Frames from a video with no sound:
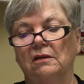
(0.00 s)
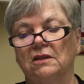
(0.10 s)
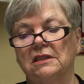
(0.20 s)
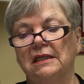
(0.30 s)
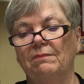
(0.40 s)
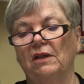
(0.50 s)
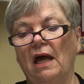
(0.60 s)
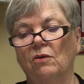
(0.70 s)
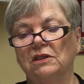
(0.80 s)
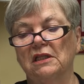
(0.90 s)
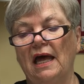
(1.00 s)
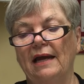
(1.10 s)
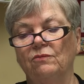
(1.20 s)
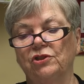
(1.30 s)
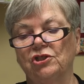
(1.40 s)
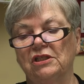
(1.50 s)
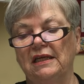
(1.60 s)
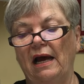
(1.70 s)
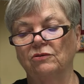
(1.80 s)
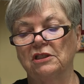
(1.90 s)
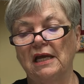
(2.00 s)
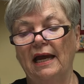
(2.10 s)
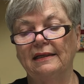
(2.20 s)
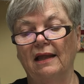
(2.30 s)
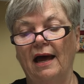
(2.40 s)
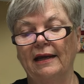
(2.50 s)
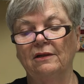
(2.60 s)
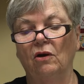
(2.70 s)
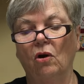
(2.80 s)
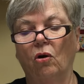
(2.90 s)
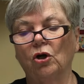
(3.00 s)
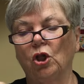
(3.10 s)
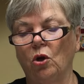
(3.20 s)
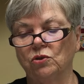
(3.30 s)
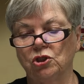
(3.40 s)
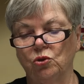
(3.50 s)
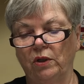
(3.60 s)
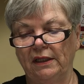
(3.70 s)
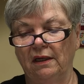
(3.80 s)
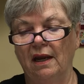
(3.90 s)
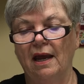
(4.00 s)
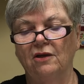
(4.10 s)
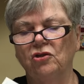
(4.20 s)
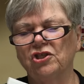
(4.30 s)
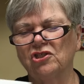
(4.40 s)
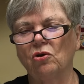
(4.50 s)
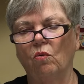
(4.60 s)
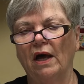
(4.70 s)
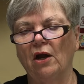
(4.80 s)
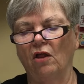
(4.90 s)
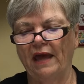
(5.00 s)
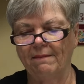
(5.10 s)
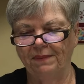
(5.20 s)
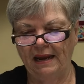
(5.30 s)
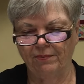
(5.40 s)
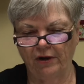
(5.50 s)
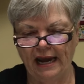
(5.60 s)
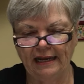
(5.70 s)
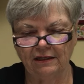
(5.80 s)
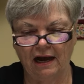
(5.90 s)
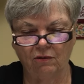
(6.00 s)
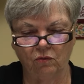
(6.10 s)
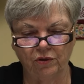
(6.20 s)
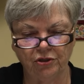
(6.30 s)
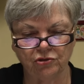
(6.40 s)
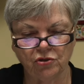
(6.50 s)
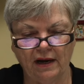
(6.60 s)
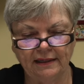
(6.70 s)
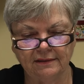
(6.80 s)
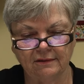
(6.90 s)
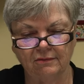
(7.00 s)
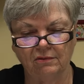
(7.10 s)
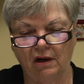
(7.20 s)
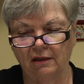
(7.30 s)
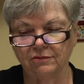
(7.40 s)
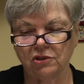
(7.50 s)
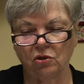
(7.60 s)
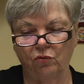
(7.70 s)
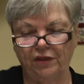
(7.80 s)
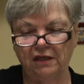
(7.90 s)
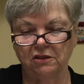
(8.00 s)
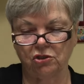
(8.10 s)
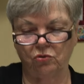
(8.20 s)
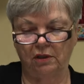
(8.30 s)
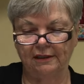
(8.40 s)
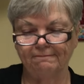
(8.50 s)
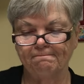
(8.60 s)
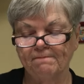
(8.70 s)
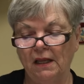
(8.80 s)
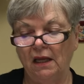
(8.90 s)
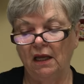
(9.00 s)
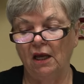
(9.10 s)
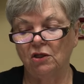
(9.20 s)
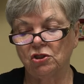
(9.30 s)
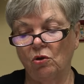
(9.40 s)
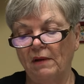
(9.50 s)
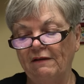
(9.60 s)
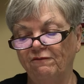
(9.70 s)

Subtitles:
seam allowance line, which is the outside line, or close to it. You just don't want all that paper hanging out when you're trying to sew things to it. So my